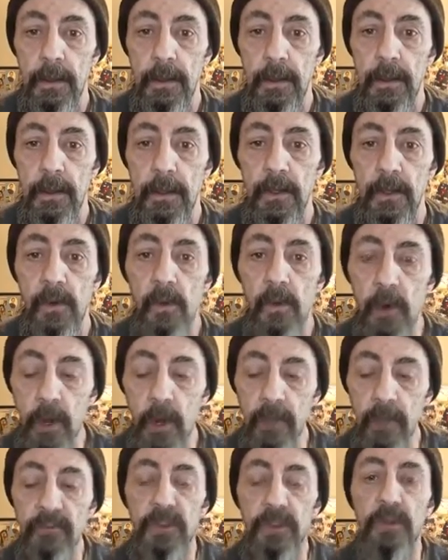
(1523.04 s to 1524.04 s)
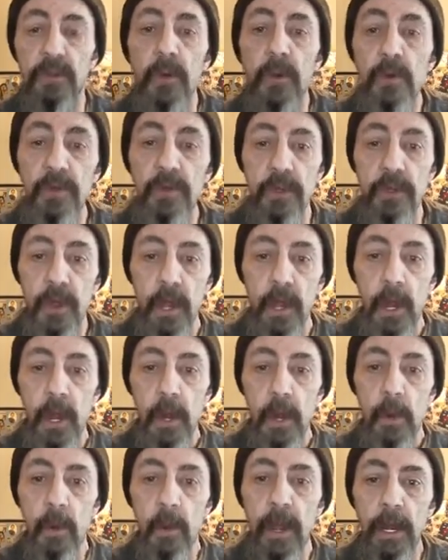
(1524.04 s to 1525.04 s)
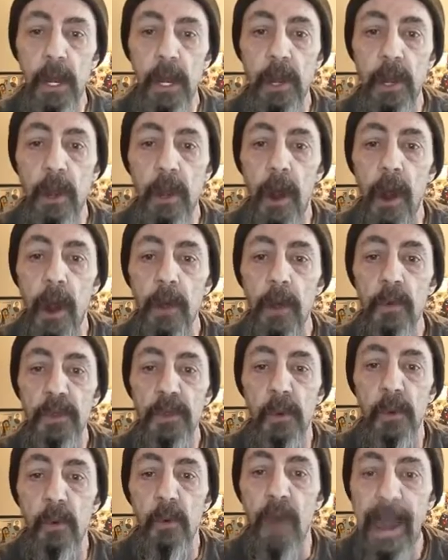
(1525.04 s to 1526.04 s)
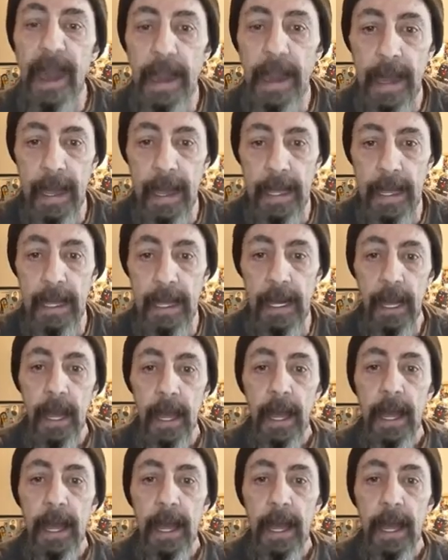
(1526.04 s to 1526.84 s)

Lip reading: The word of truth written on your heart with the right hand,